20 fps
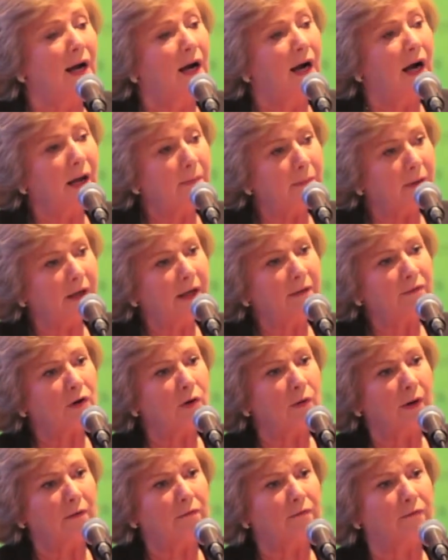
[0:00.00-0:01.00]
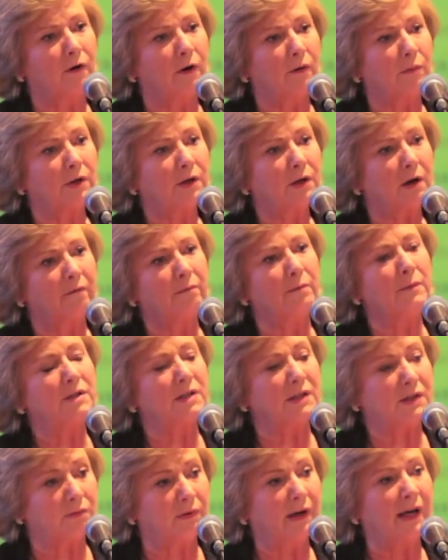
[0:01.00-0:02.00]
I believe going forward government
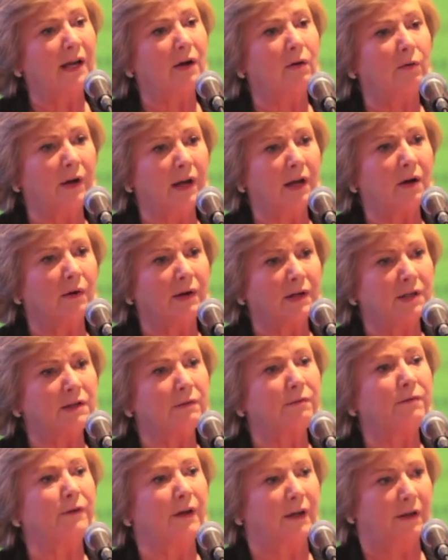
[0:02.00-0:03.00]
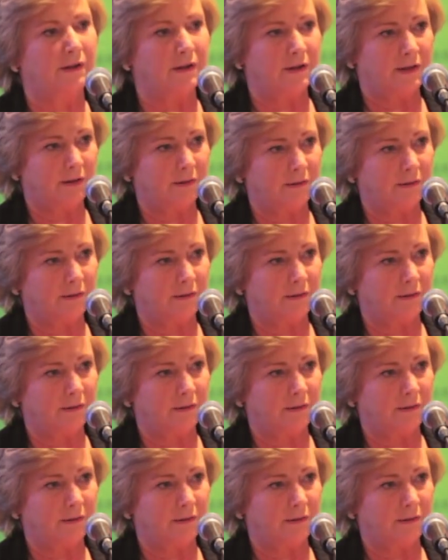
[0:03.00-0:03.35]
is really only going to fund